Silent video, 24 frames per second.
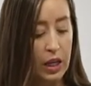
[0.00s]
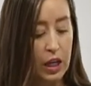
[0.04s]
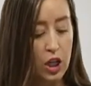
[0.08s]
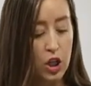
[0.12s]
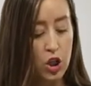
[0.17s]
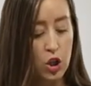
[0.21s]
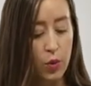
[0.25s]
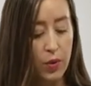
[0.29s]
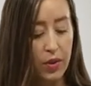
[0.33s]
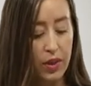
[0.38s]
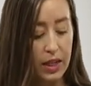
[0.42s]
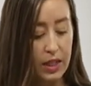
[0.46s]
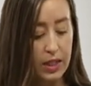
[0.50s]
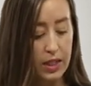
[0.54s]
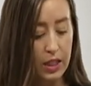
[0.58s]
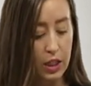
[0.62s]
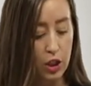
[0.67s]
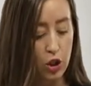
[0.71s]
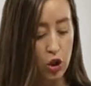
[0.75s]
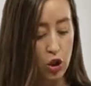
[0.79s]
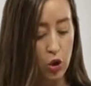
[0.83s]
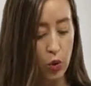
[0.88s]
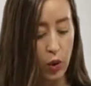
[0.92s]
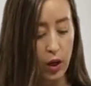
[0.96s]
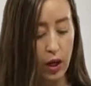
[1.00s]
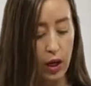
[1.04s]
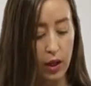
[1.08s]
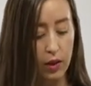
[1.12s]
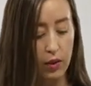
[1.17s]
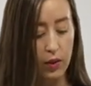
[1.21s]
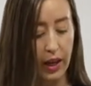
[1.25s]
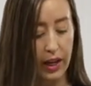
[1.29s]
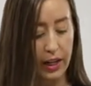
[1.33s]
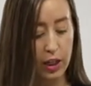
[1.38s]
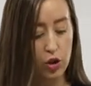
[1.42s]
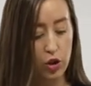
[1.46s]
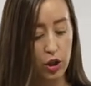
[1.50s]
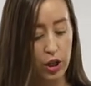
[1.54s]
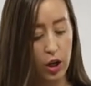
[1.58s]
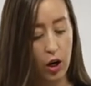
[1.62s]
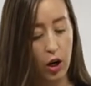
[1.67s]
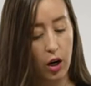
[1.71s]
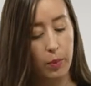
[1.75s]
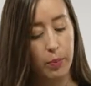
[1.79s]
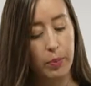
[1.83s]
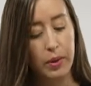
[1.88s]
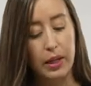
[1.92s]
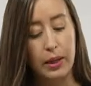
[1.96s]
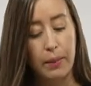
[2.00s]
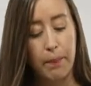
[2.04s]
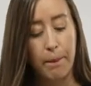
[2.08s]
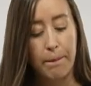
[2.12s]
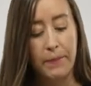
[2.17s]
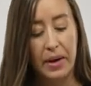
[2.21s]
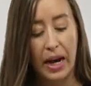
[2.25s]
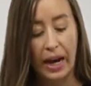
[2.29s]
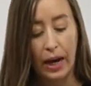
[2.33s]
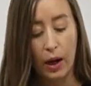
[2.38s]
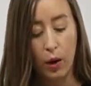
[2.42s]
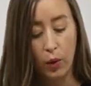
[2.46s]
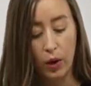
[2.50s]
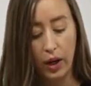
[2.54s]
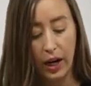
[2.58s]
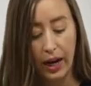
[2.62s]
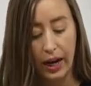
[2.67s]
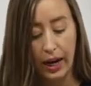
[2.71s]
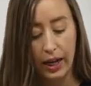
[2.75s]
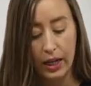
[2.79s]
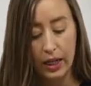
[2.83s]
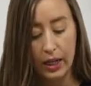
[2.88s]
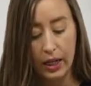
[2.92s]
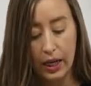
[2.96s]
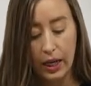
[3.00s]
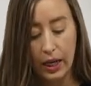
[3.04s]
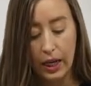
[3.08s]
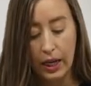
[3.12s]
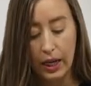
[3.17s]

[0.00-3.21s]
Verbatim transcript: So this is your electric carpeting power head,